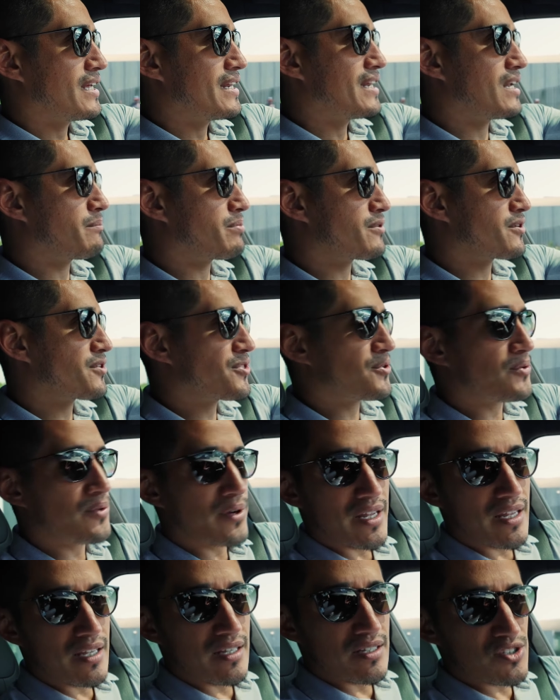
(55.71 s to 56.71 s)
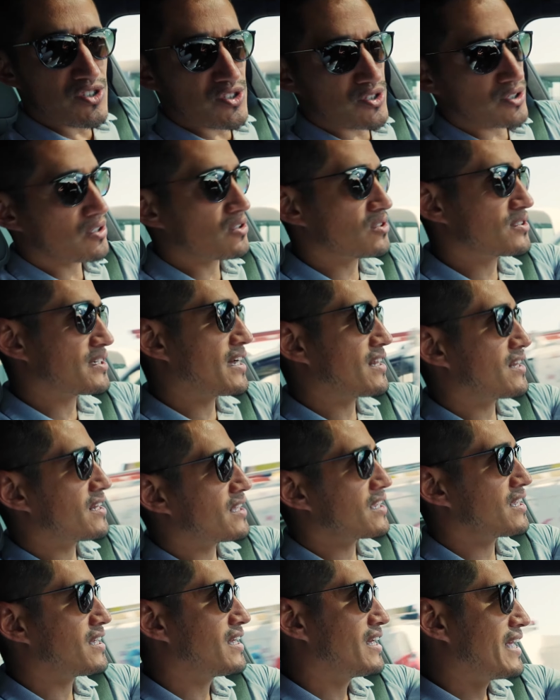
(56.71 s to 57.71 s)
Number 3, circle
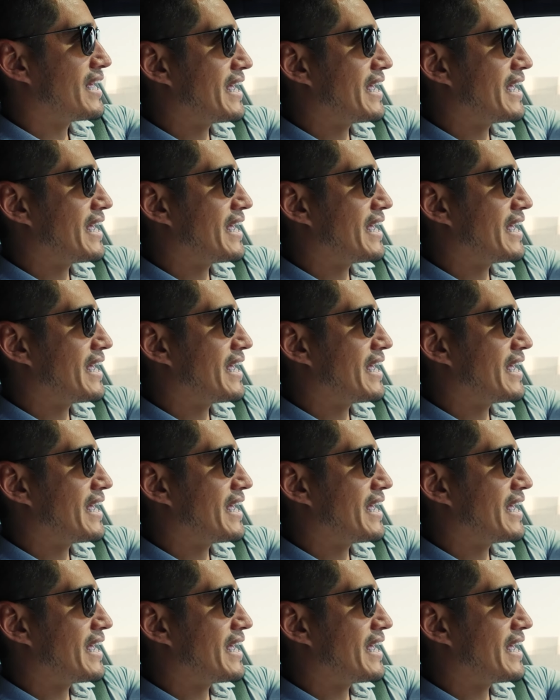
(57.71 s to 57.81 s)
dialing.